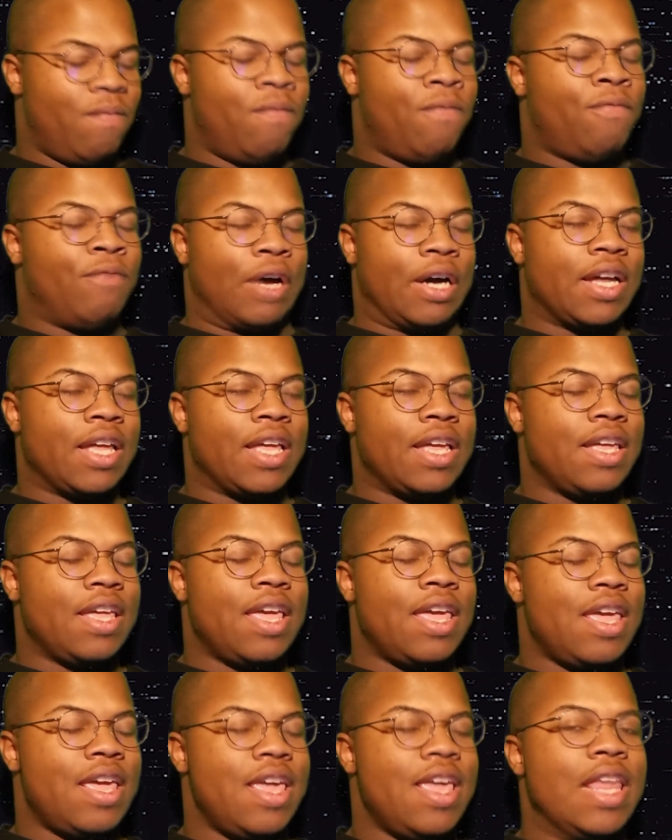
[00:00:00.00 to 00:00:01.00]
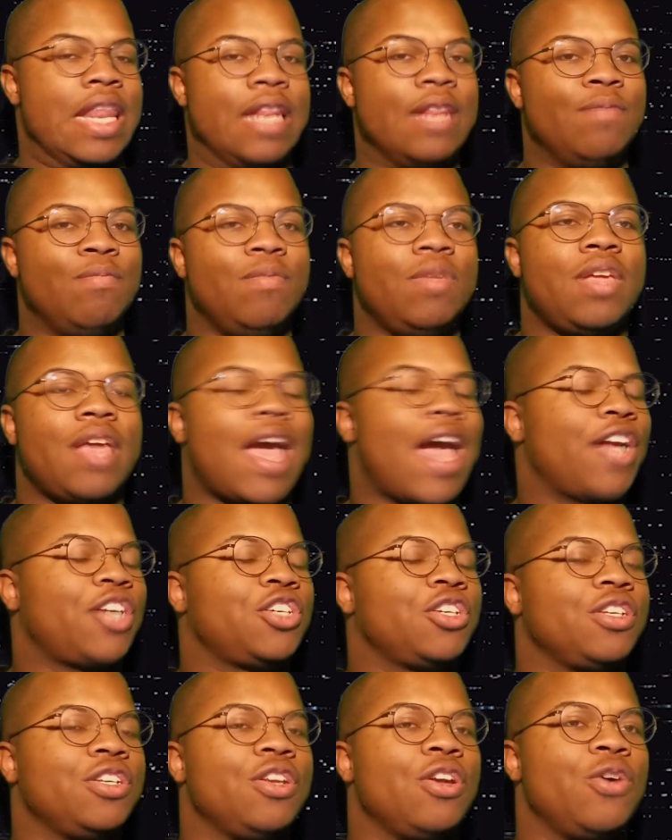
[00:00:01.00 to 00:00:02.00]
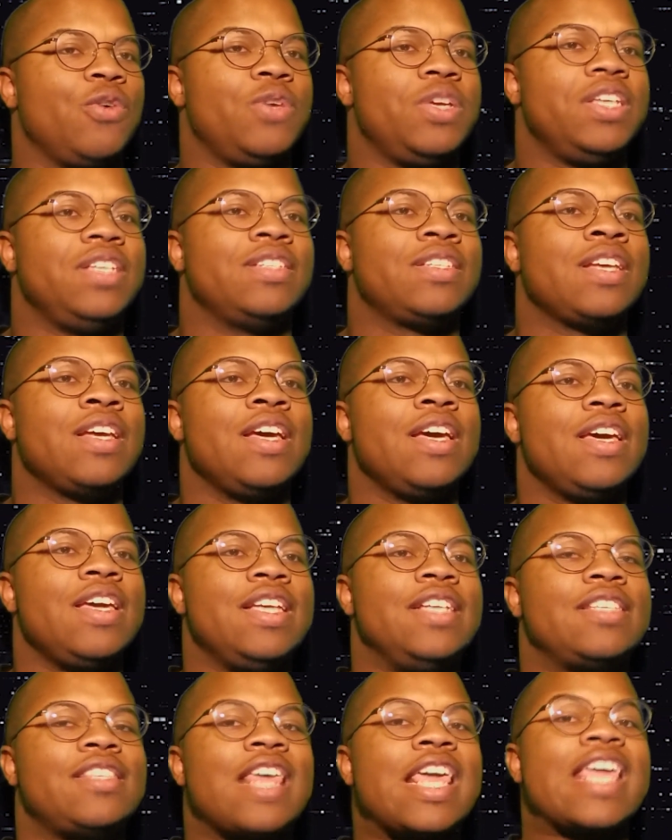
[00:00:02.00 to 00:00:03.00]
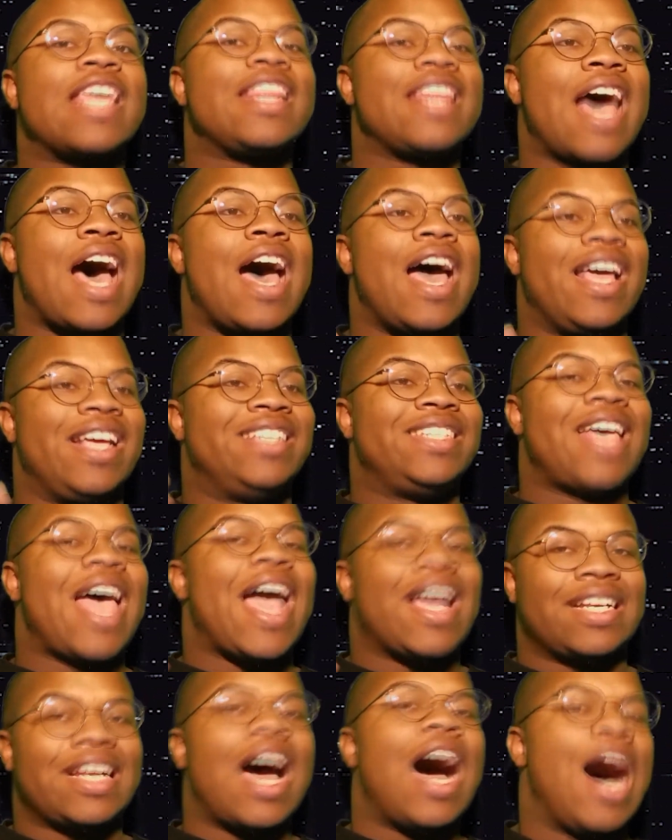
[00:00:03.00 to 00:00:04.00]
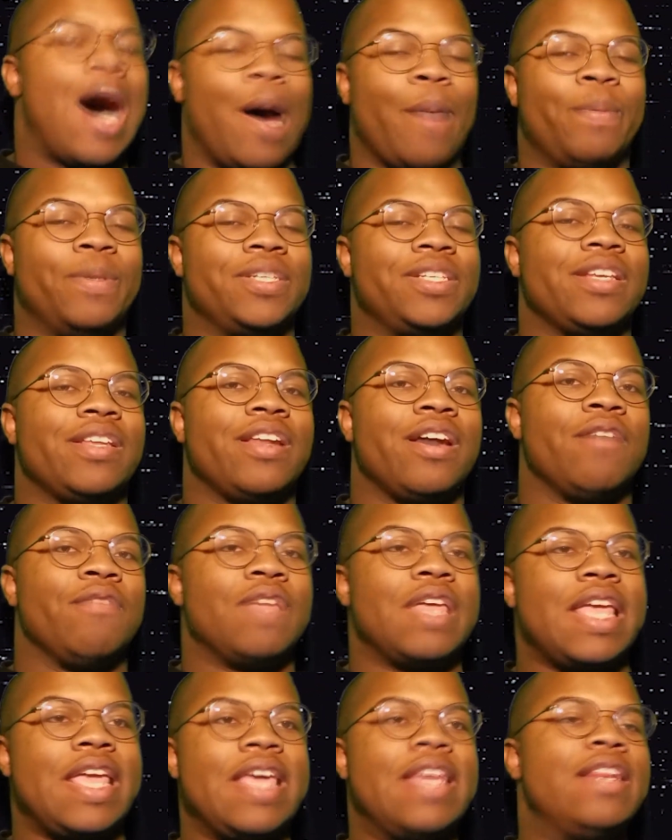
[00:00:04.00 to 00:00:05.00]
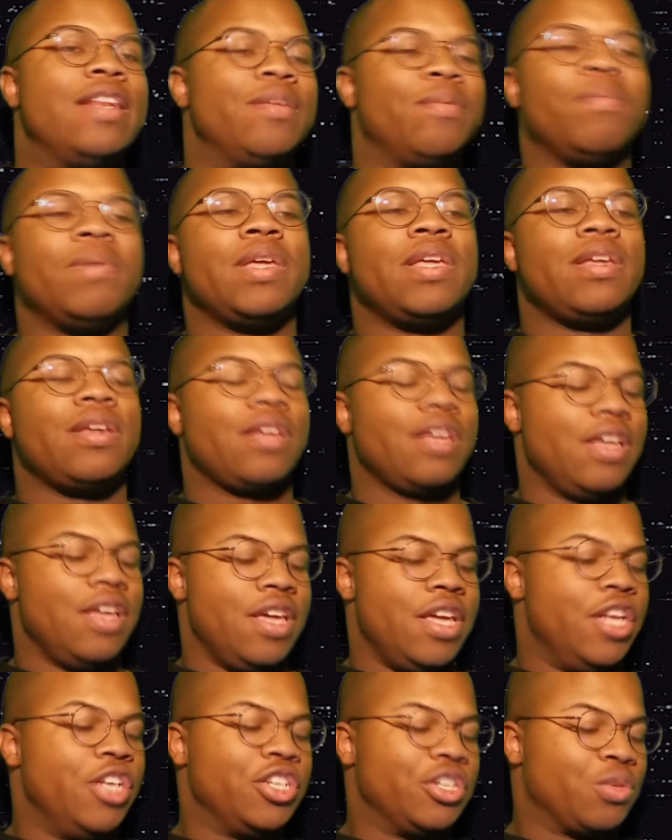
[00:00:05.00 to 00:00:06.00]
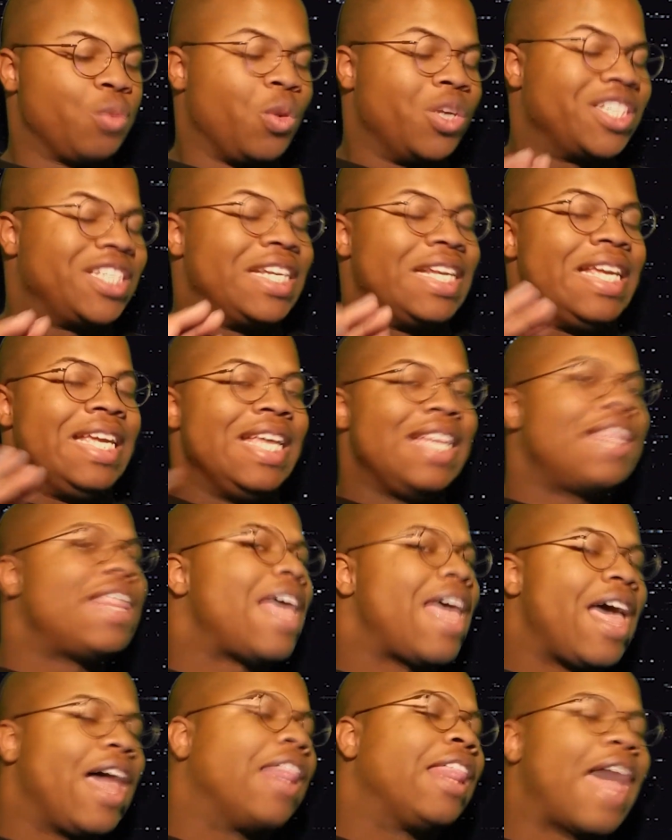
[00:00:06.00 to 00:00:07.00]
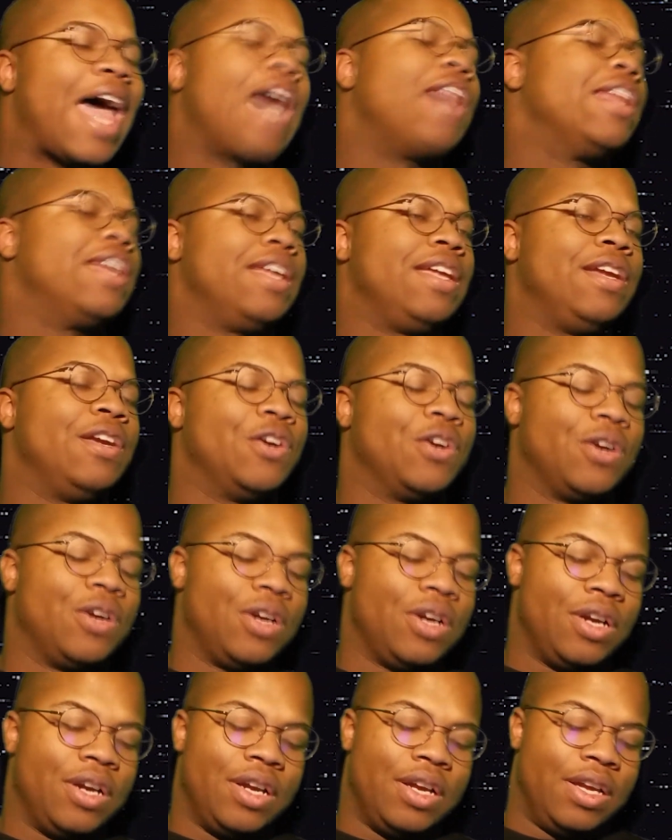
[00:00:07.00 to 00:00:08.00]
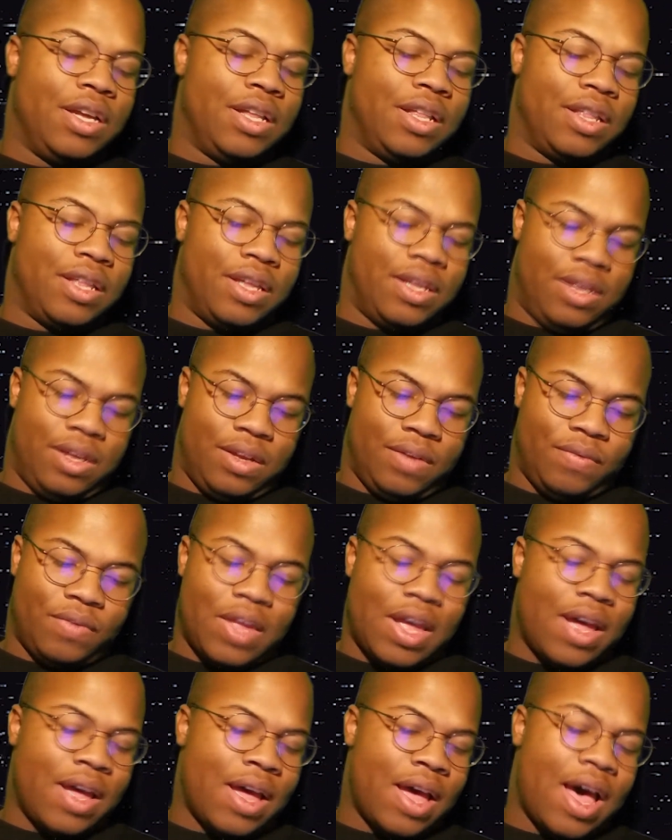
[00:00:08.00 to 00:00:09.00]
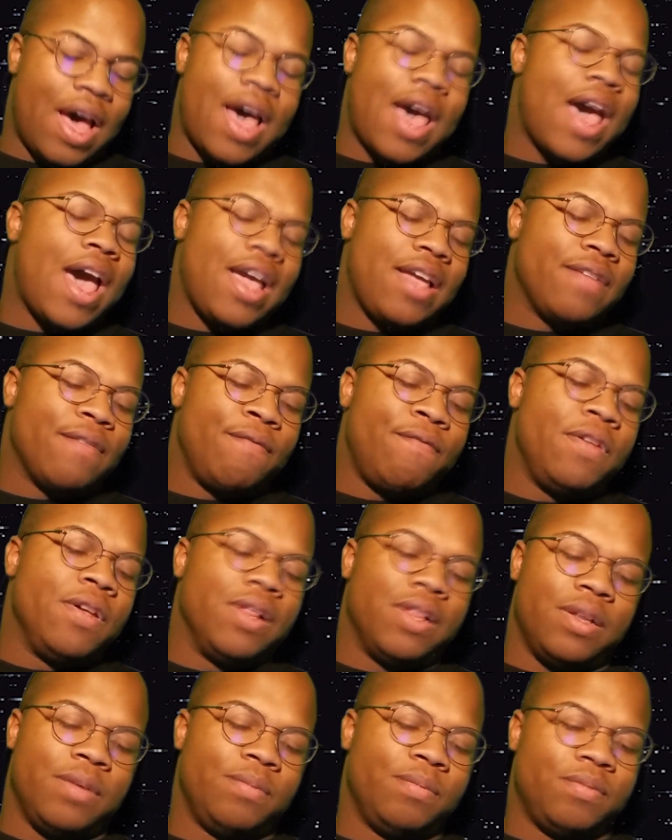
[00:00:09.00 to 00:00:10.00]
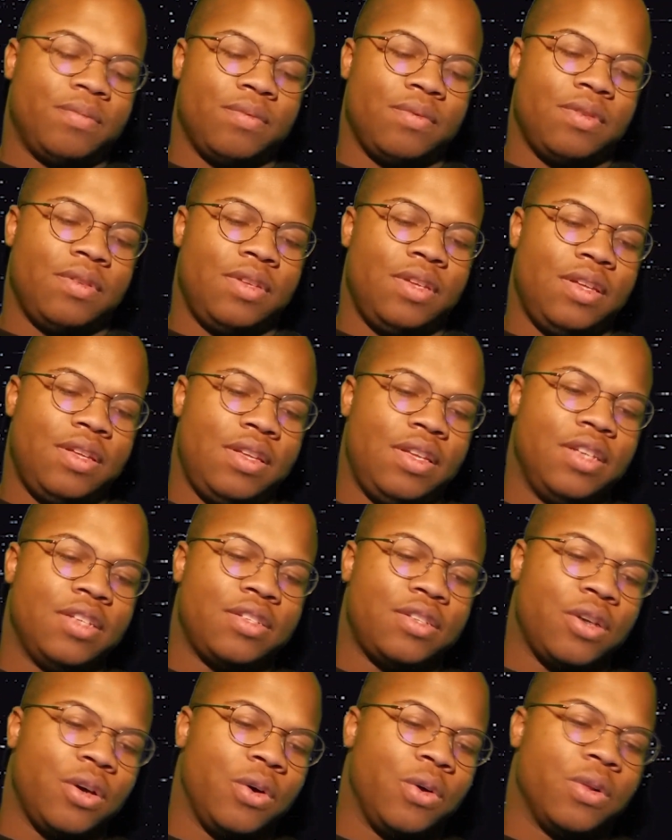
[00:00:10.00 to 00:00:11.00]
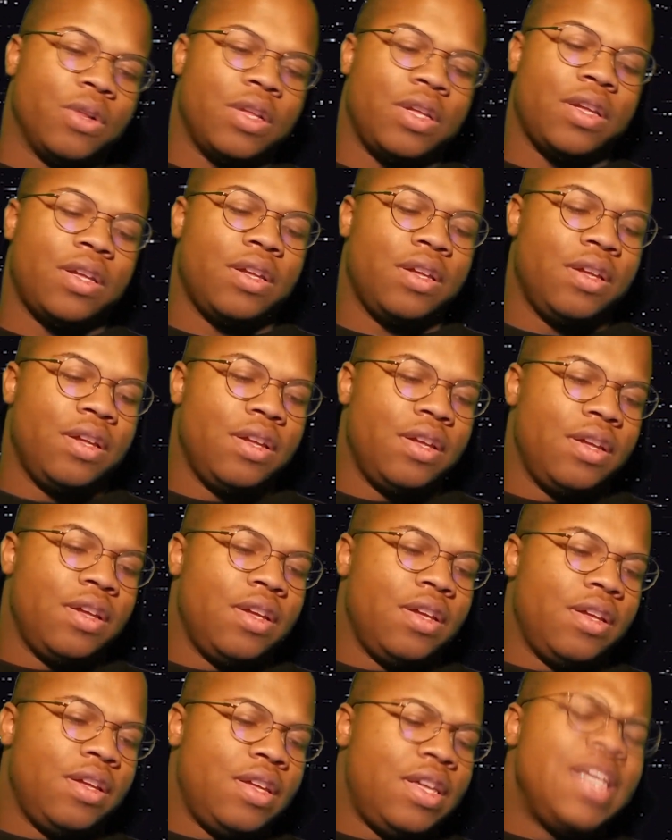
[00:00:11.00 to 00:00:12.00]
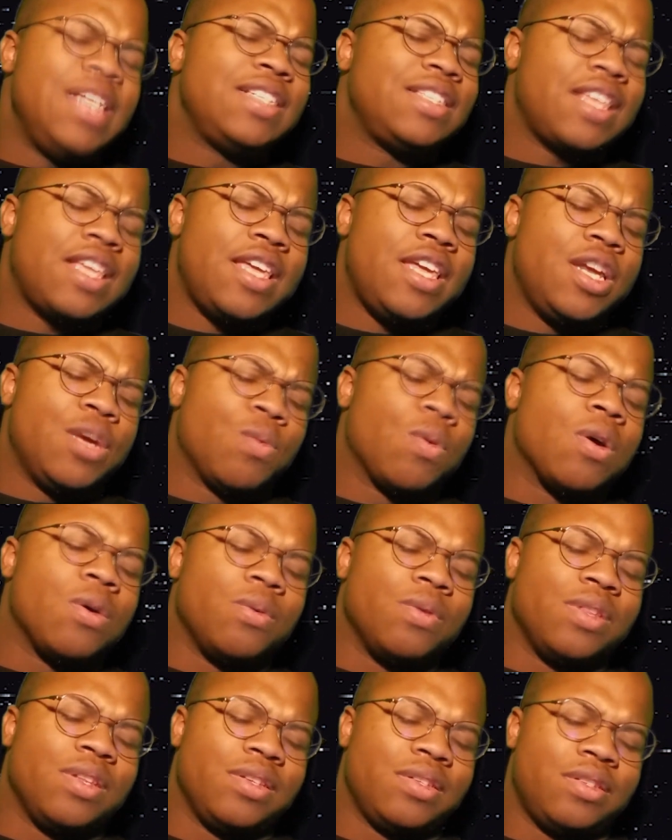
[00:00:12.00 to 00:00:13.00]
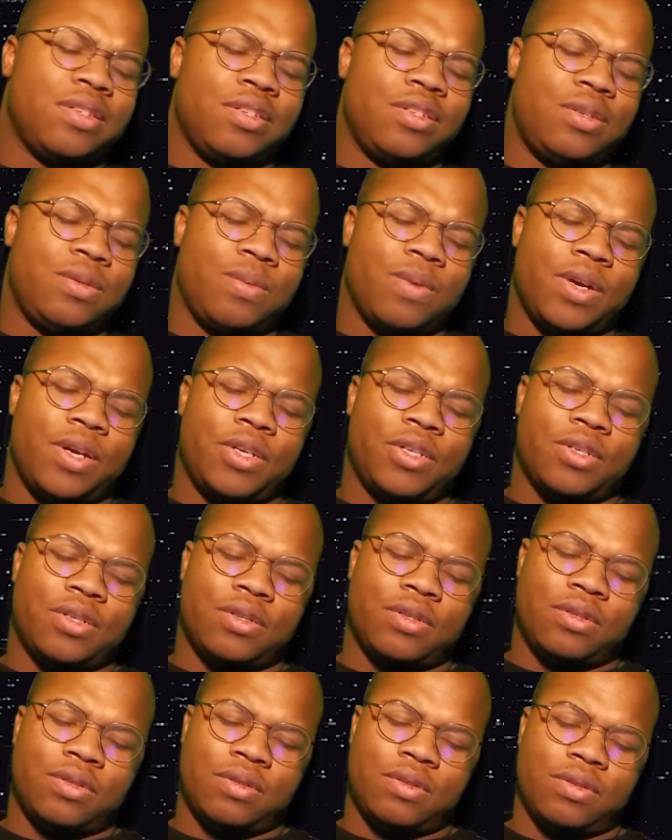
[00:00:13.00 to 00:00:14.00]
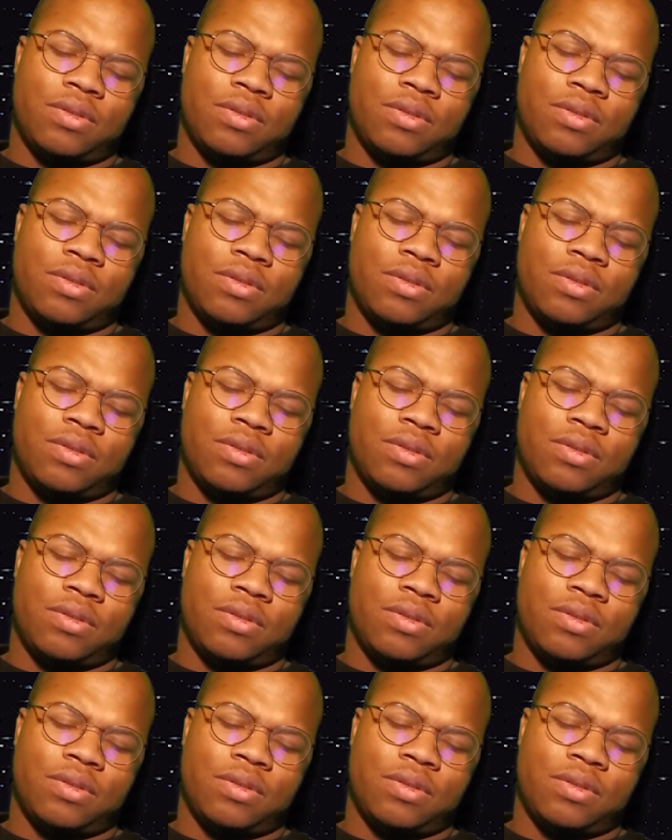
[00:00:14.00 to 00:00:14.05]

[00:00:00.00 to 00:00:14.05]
fucking end me. Actually, no, he's thinking the exact opposite of end me. He just wants to get the hell out of here. Like, I can feel him. He's the hero in this situation.